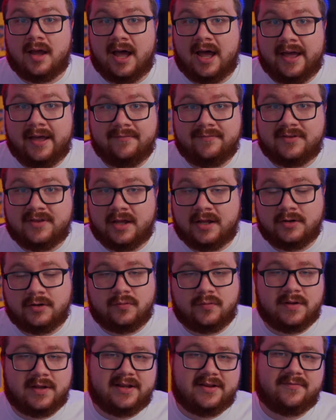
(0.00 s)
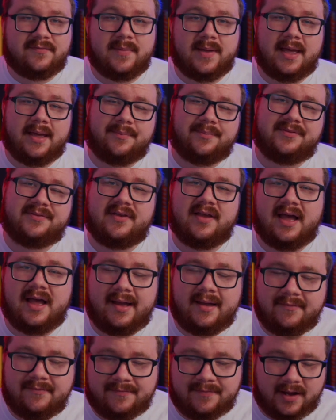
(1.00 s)
I've done creative maps,
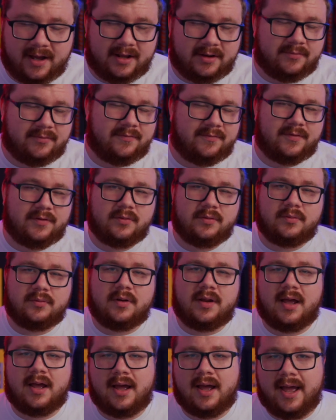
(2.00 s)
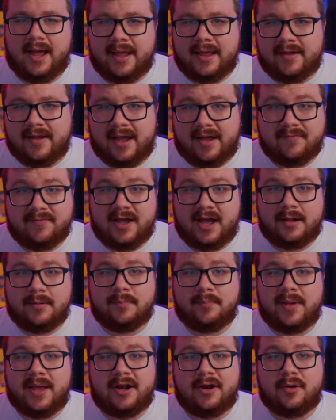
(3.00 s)
I've VOD reviewed, I've gotten
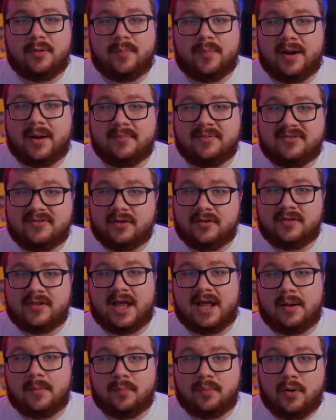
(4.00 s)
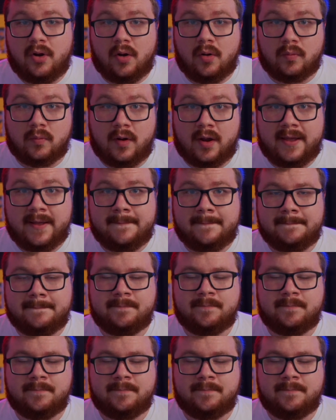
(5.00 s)
better, but I'm still not a pro, right?